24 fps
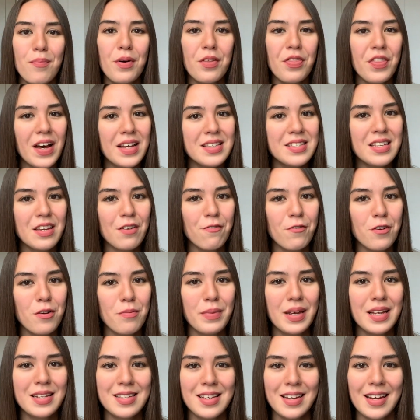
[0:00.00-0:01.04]
But that's it for
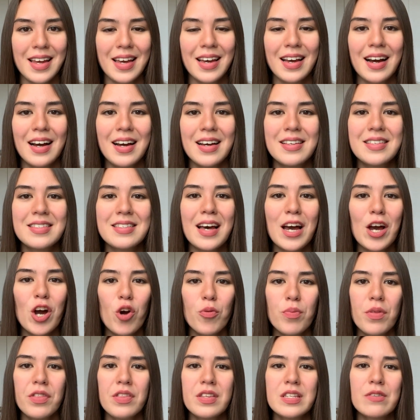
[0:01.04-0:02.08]
me today, guys. I
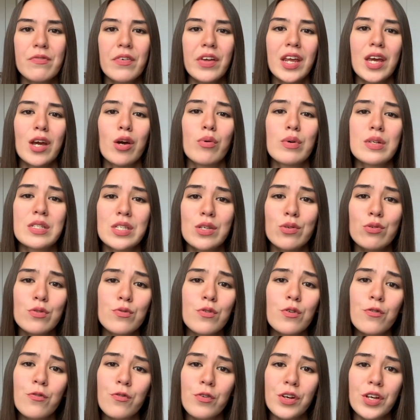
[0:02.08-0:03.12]
hope that this video was
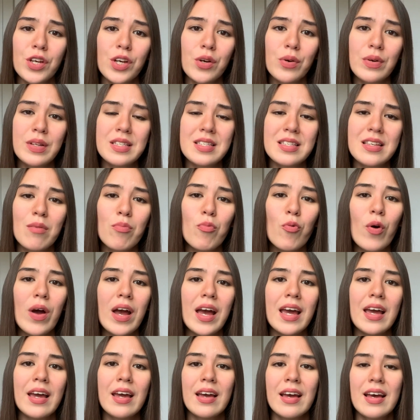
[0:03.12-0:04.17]
useful for you in some
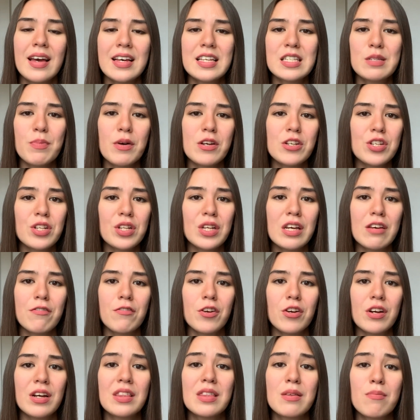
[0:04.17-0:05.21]
way, especially if
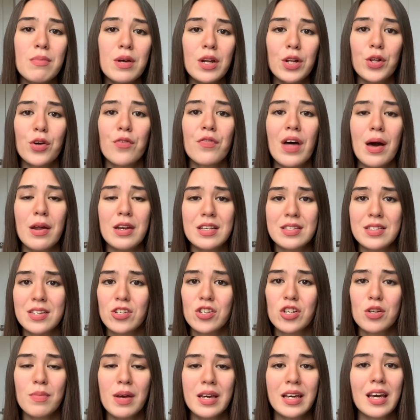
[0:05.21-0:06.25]
you're in the middle of that
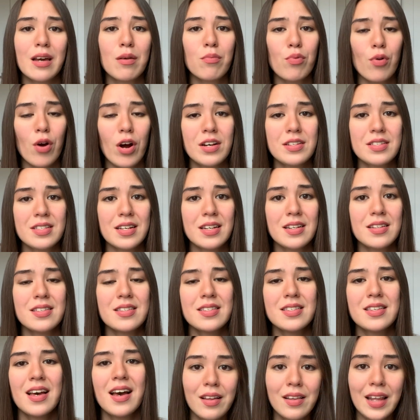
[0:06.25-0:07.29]
decision-making
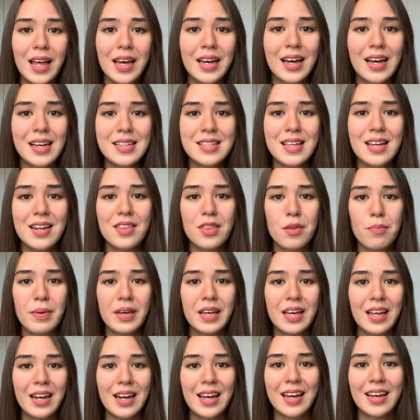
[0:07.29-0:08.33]
process. Like I said at the
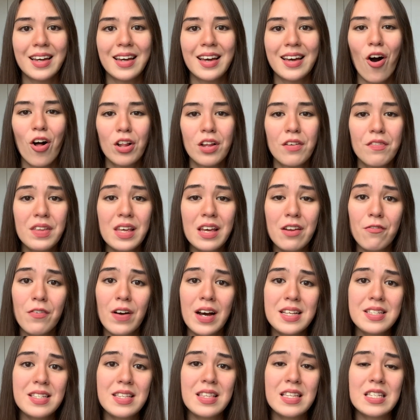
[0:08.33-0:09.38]
beginning, all of the
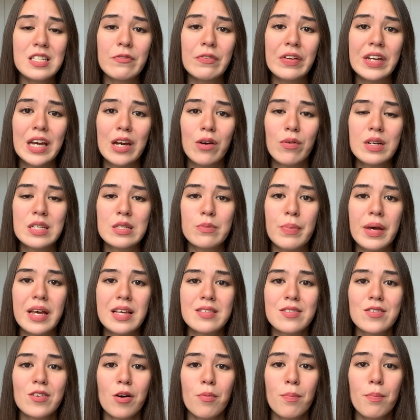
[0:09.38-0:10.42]
advice in this video is
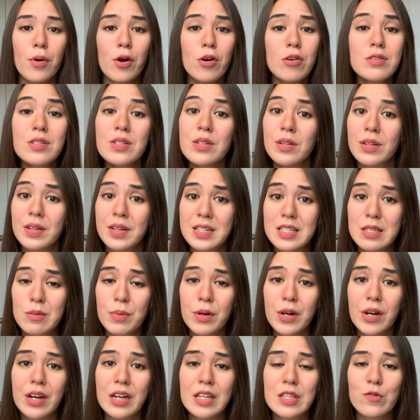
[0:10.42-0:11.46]
based on personal
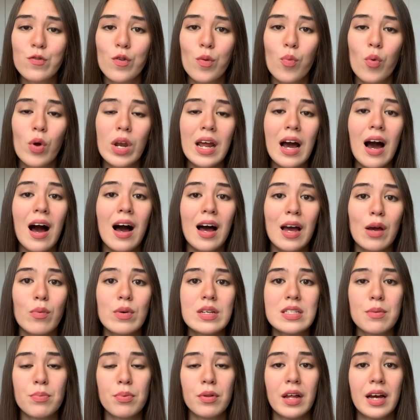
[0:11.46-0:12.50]
experience from when I
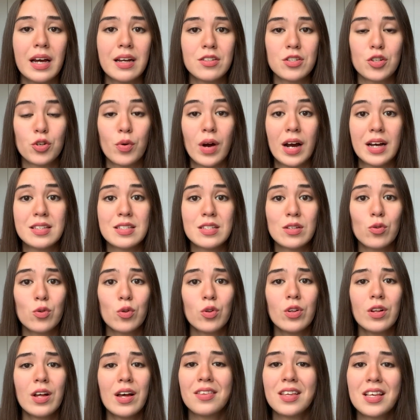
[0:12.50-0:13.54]
was applying to grad
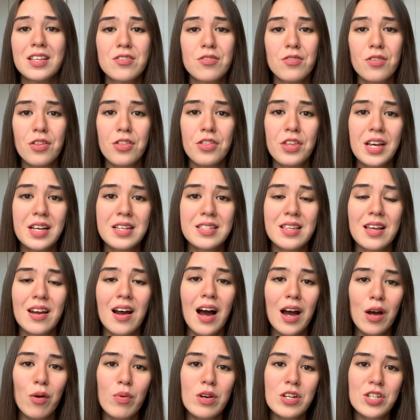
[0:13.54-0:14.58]
school. These are the things that
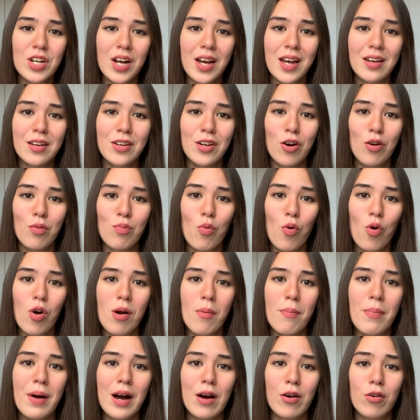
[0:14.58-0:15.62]
I wish I had known more
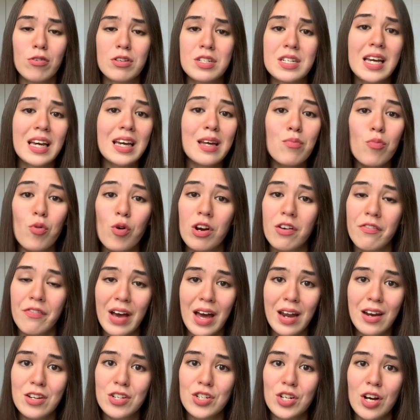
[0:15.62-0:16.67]
about or taken more
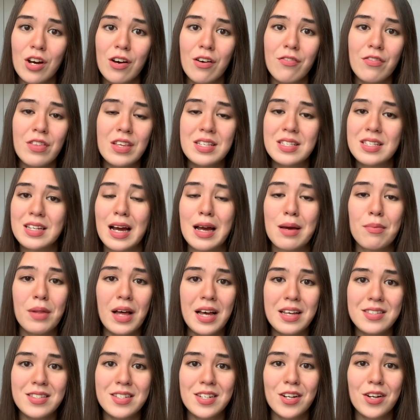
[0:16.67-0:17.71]
advantage of this time
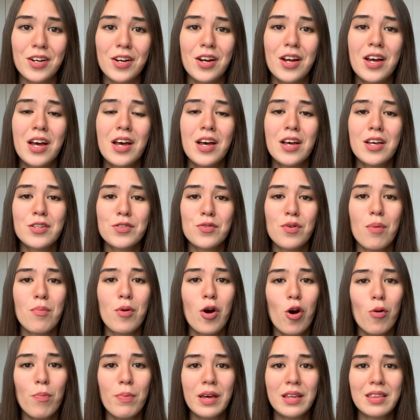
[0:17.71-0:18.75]
last year. So I'm
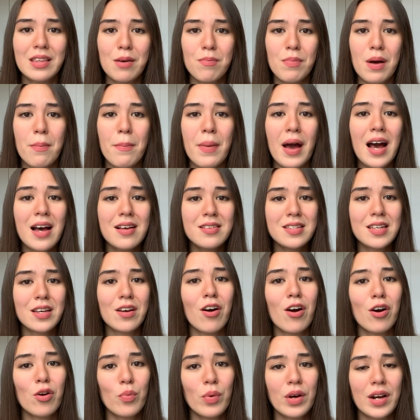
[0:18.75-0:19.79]
hoping that by passing
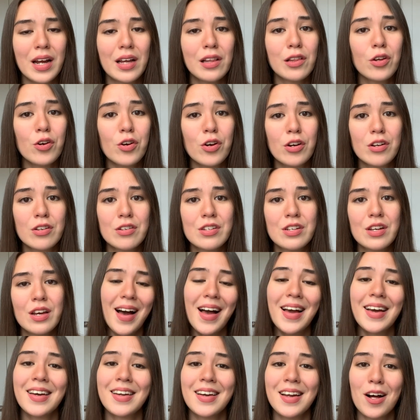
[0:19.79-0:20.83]
on what I learned,
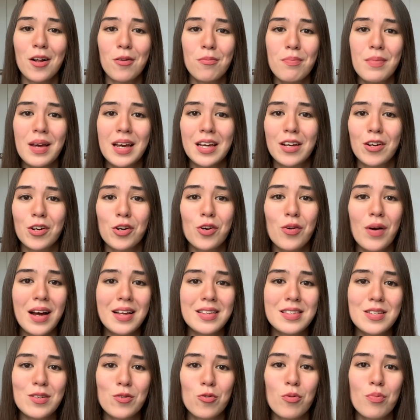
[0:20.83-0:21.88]
I can help make your
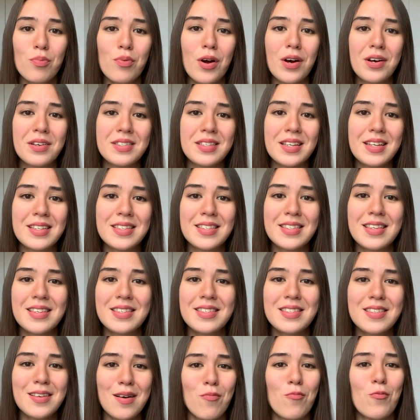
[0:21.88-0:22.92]
grad school process
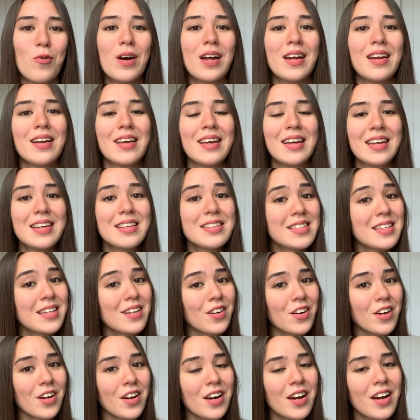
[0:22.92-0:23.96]
somewhat
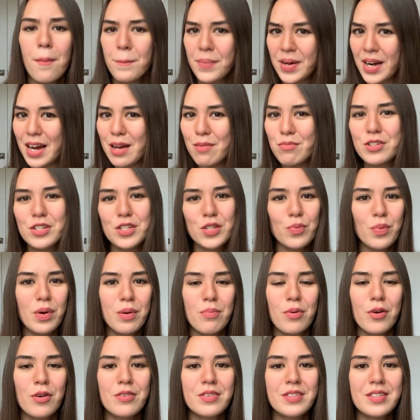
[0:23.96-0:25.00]
easier. But I'm just
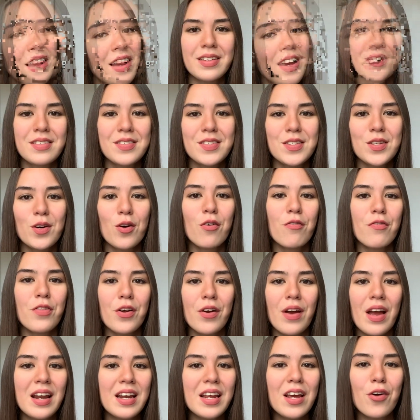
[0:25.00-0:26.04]
one person, so if there are
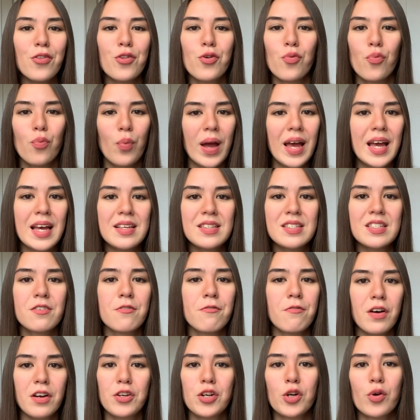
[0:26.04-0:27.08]
any other ways to
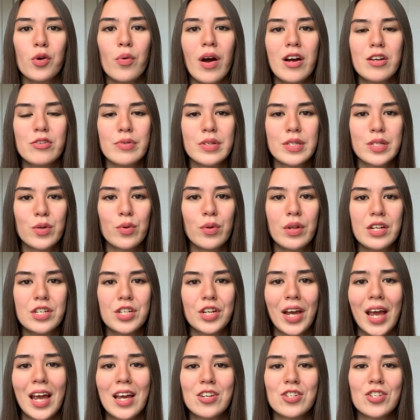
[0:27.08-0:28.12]
fund your graduate school
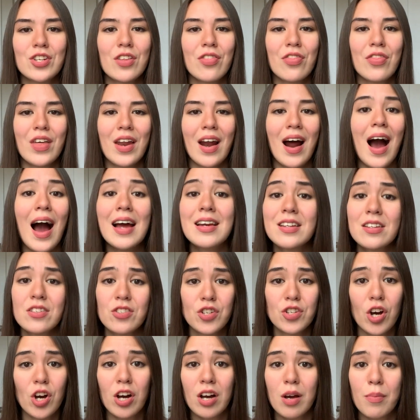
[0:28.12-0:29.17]
education that I didn't
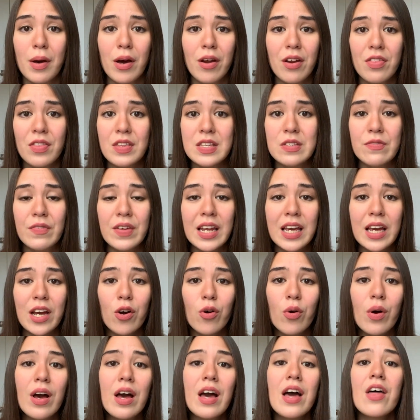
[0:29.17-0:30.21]
talk about in this
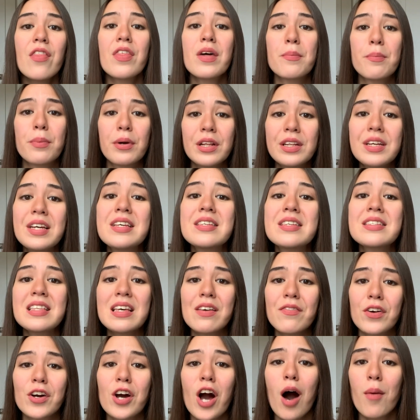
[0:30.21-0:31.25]
video, then please
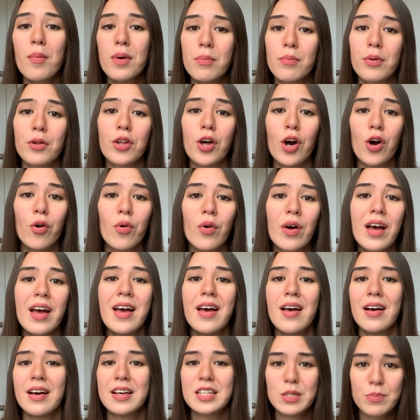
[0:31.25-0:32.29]
leave a comment below,
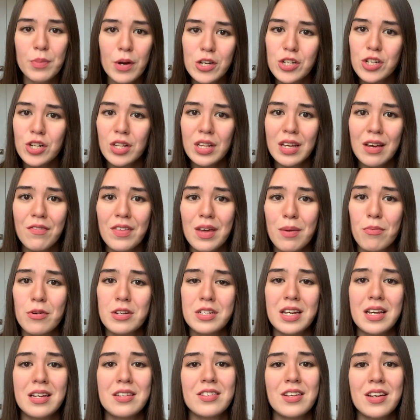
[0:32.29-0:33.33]
especially if they
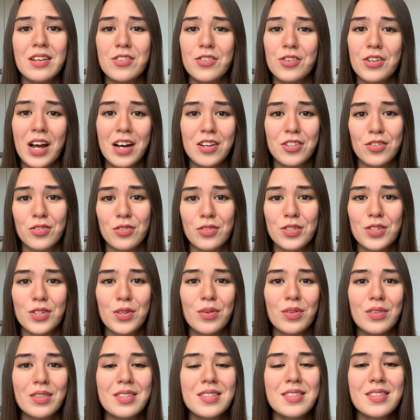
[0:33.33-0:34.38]
pertain to international
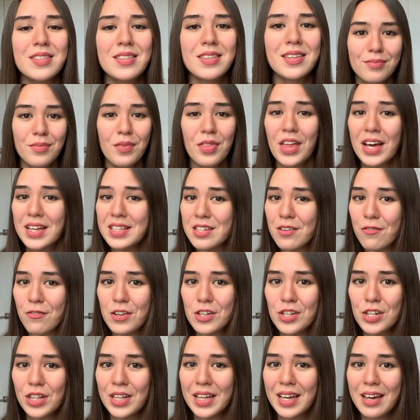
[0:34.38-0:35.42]
students. That's
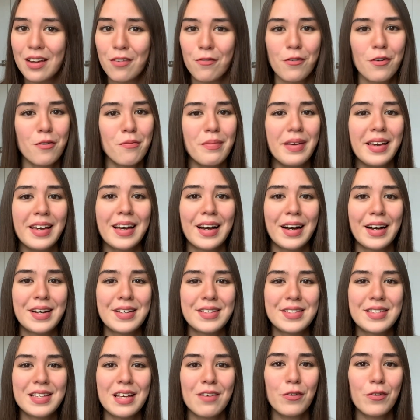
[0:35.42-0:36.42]
officially it from me, guys.